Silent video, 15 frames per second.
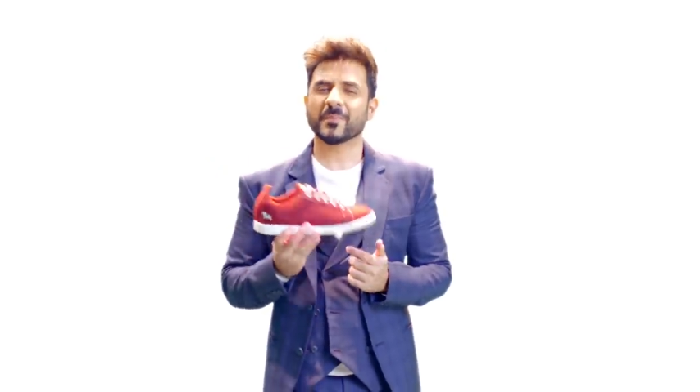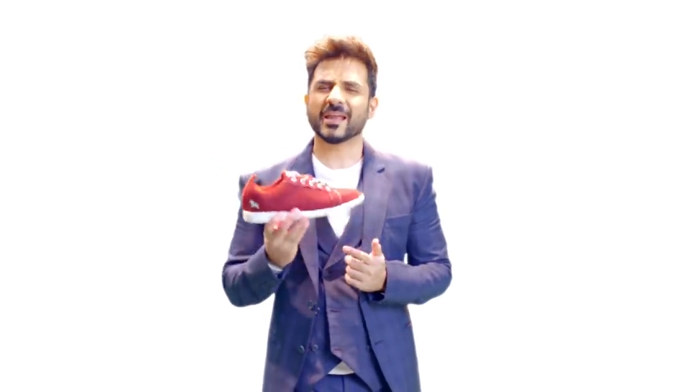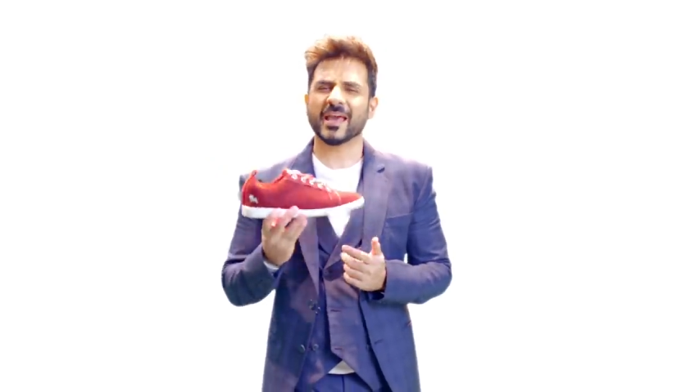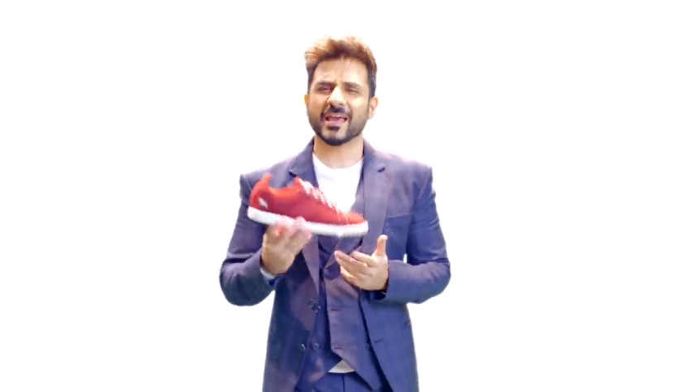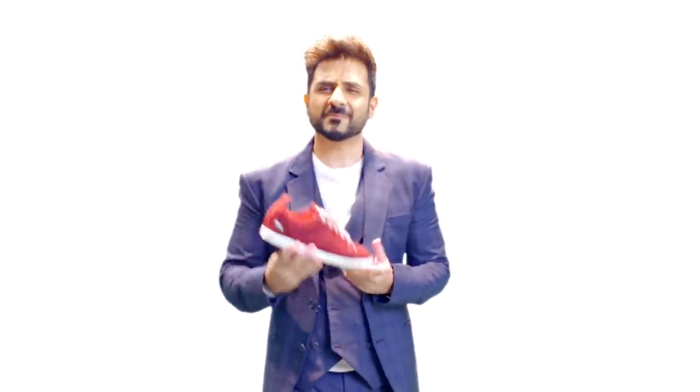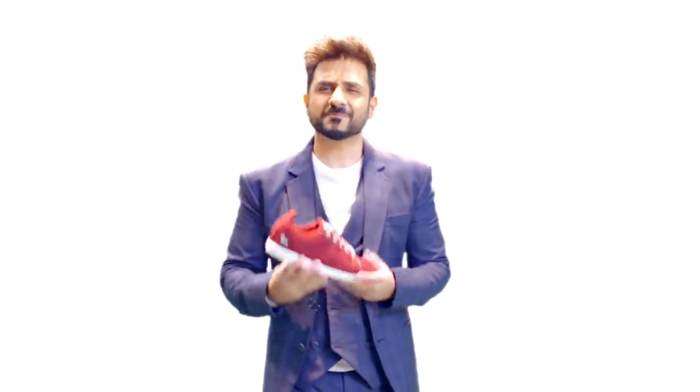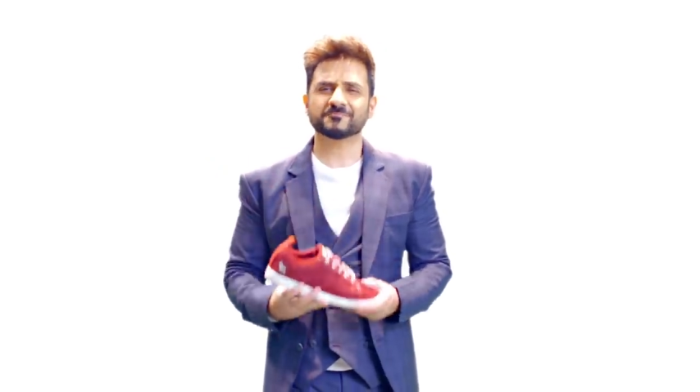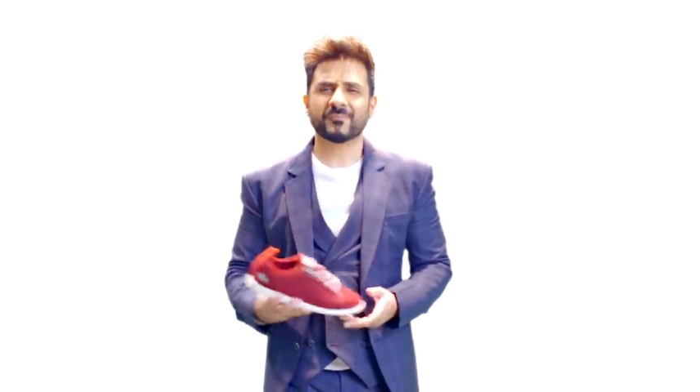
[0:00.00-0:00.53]
But
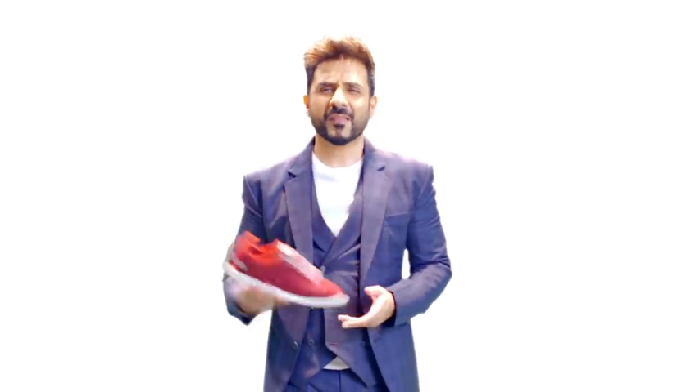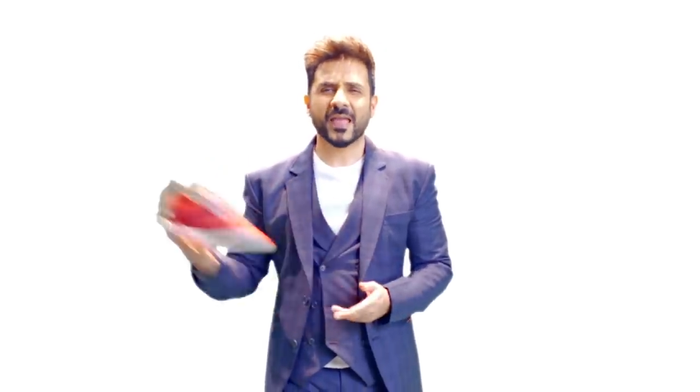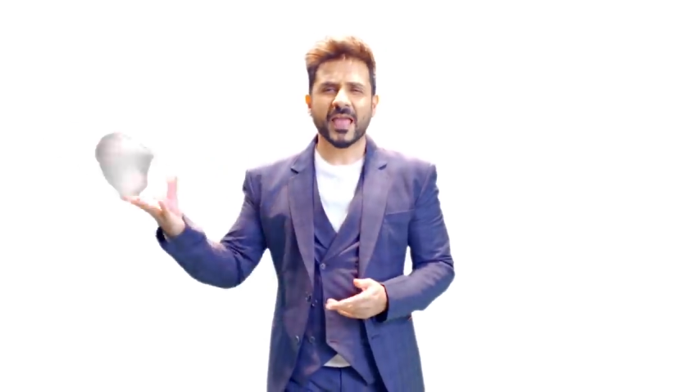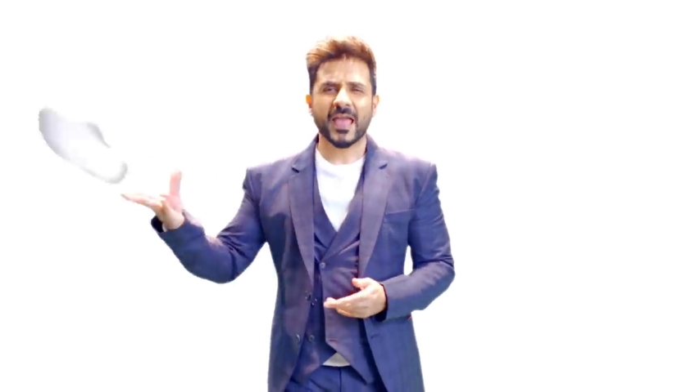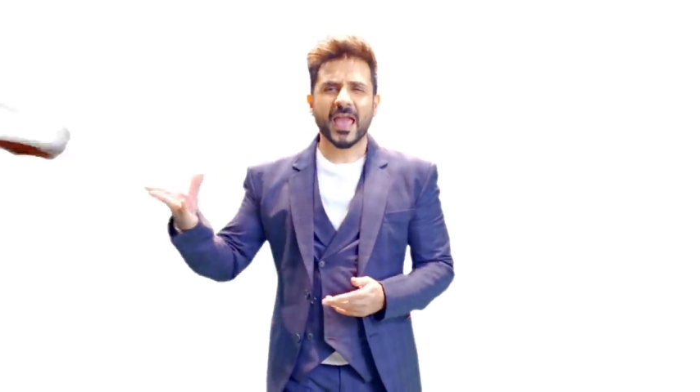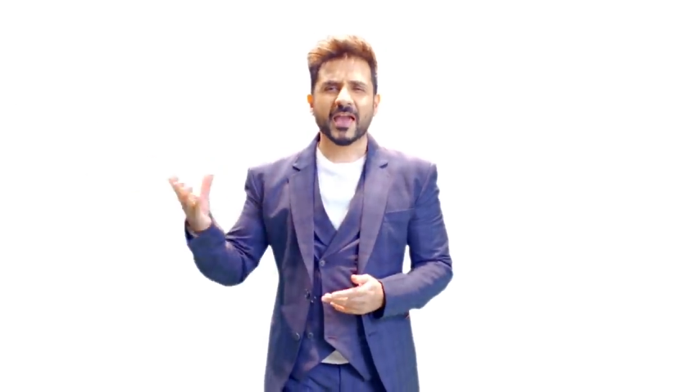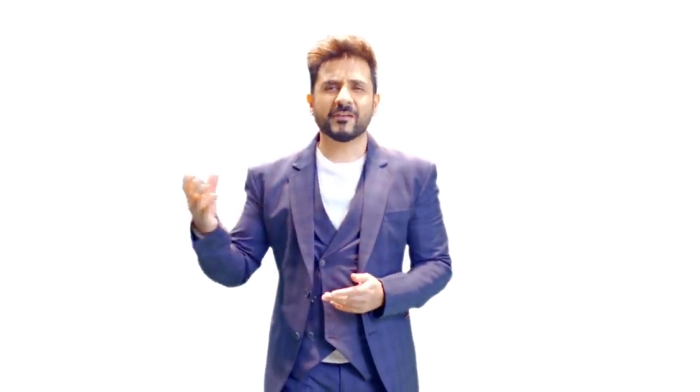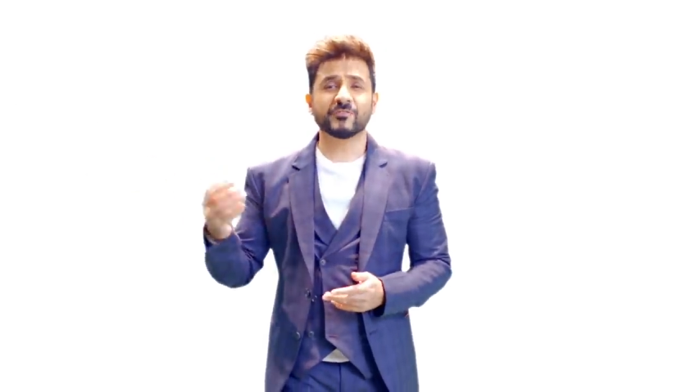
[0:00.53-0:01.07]
hey,
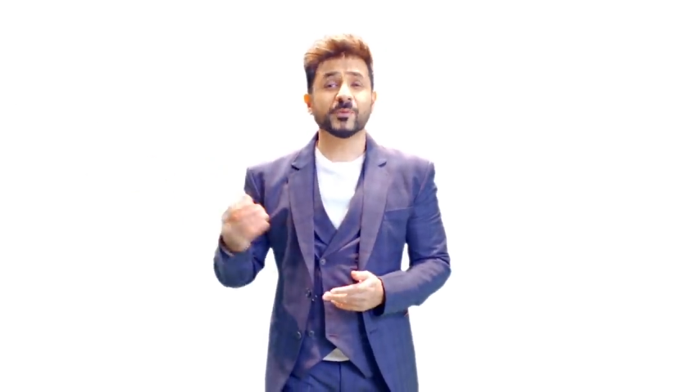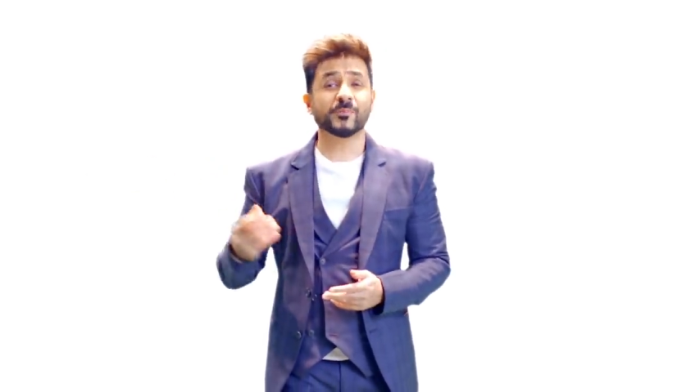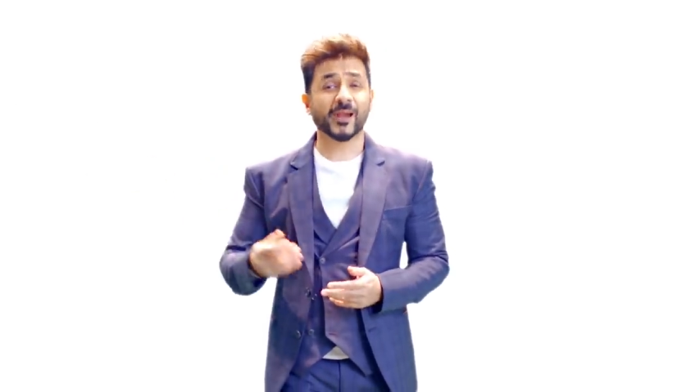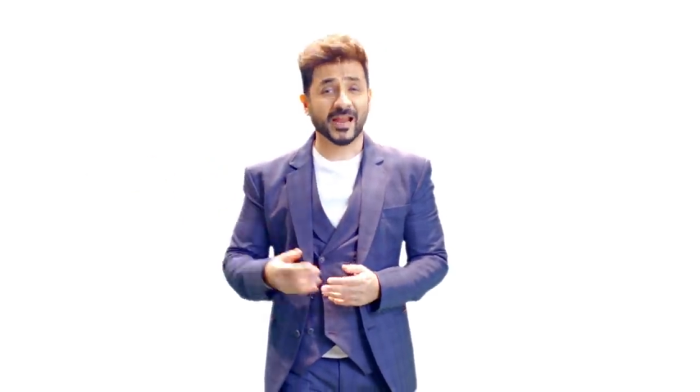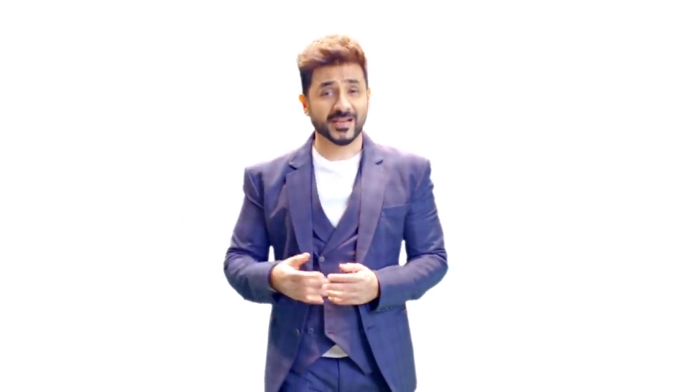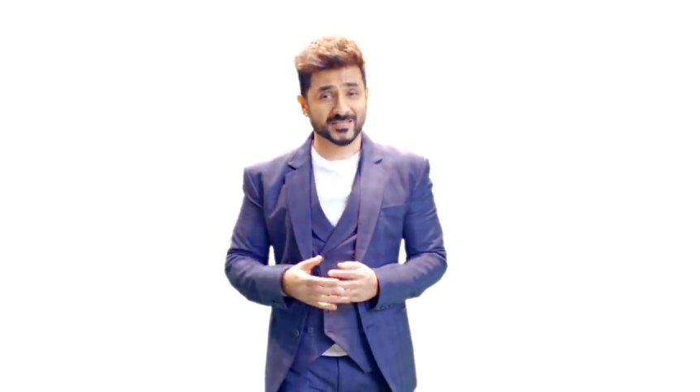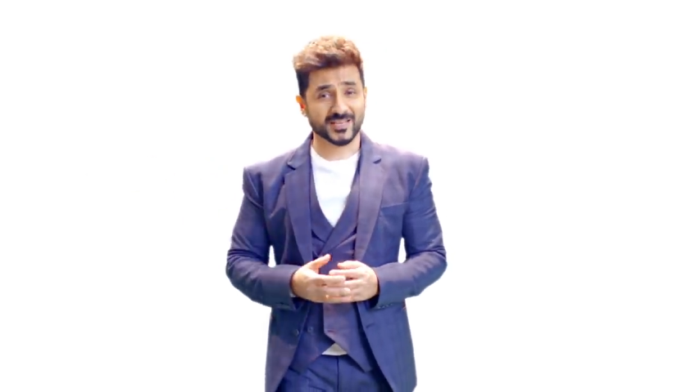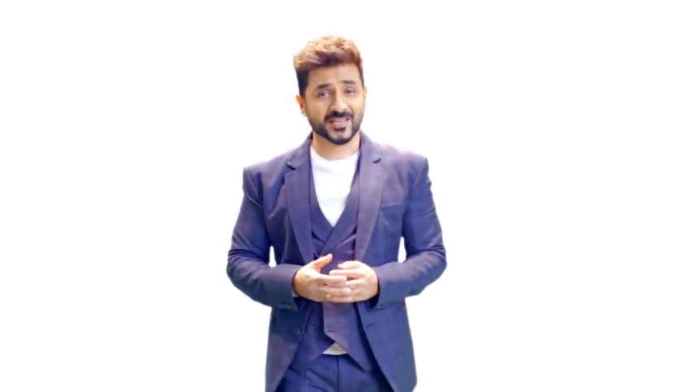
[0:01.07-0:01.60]
every
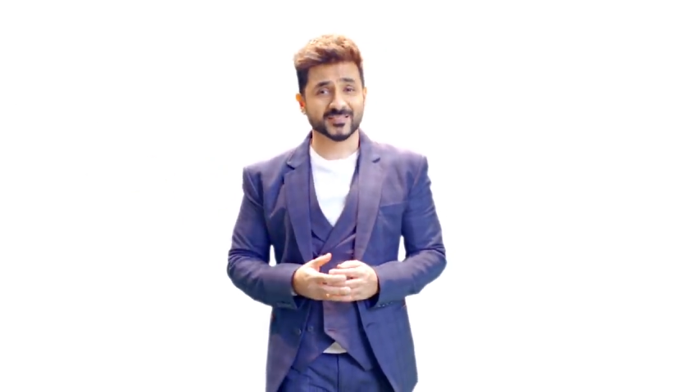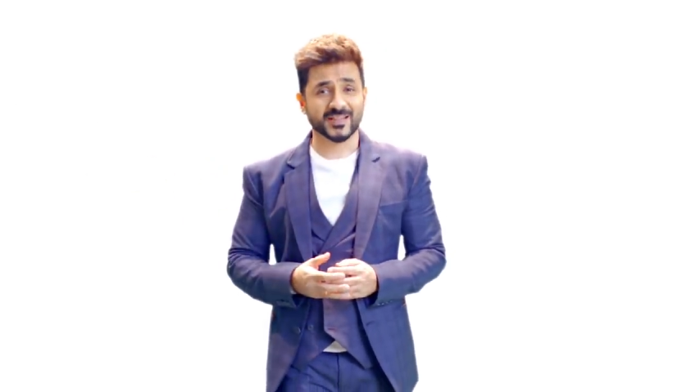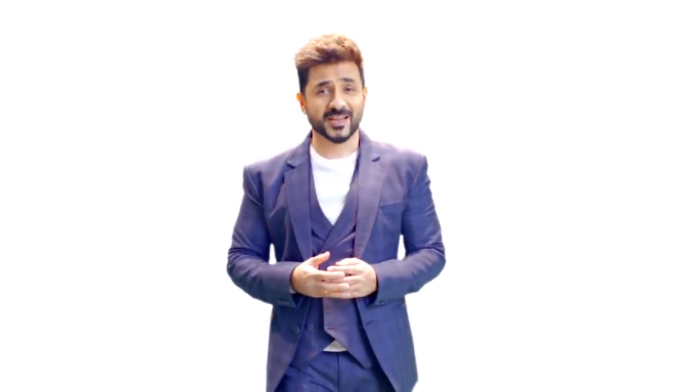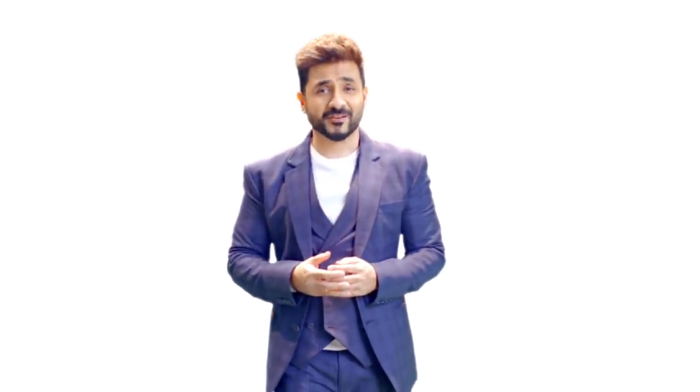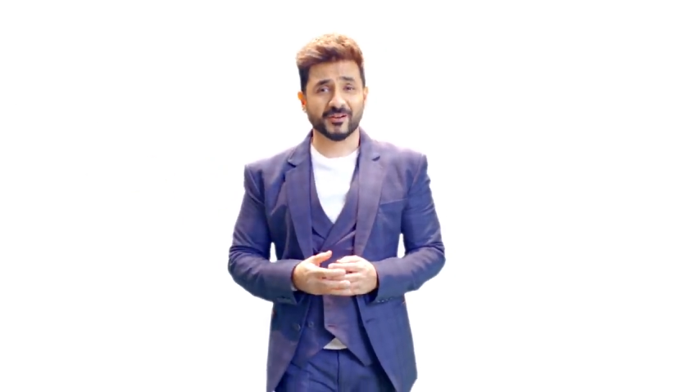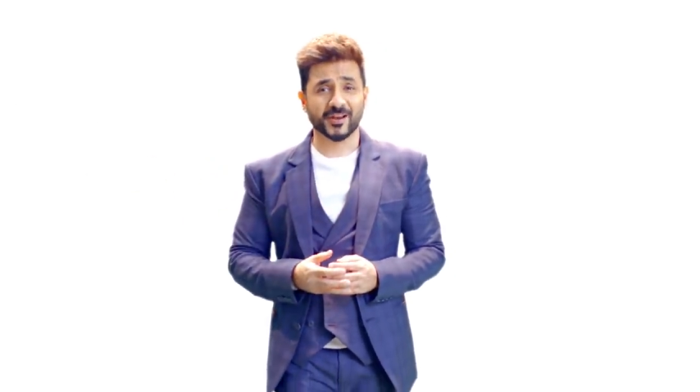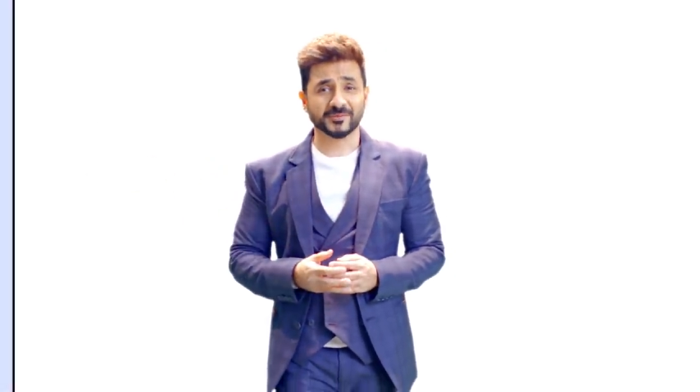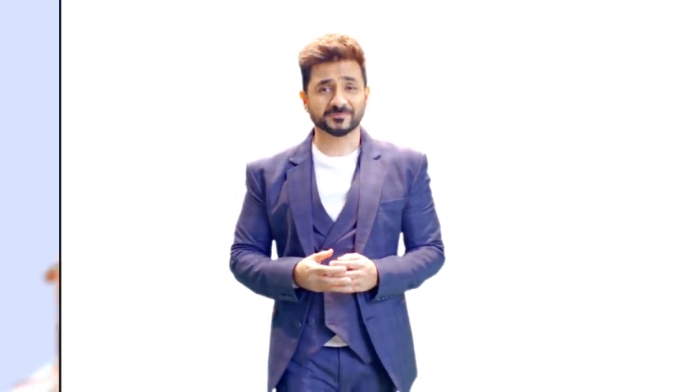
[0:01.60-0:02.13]
brand says
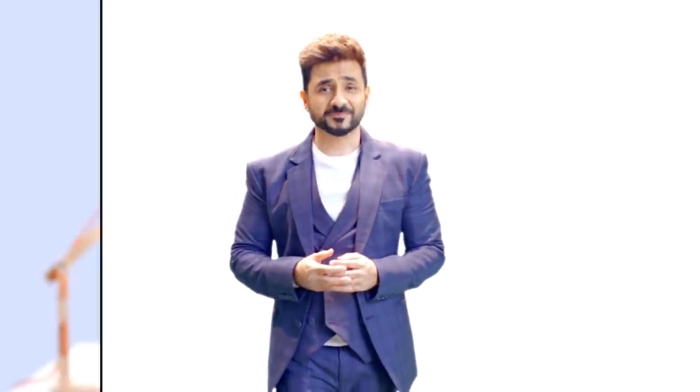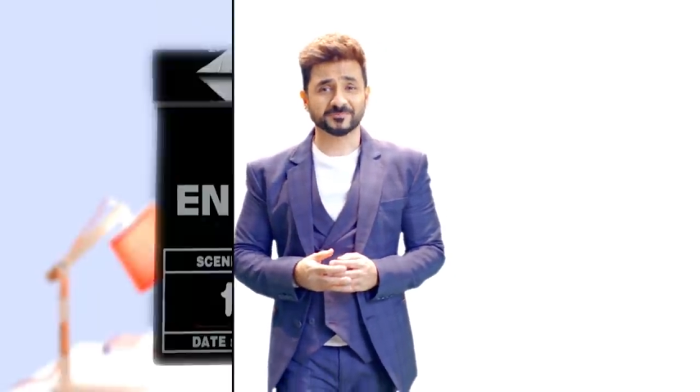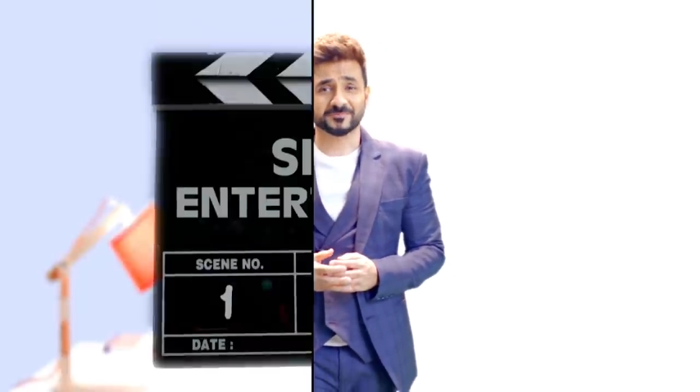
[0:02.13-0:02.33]
that, right?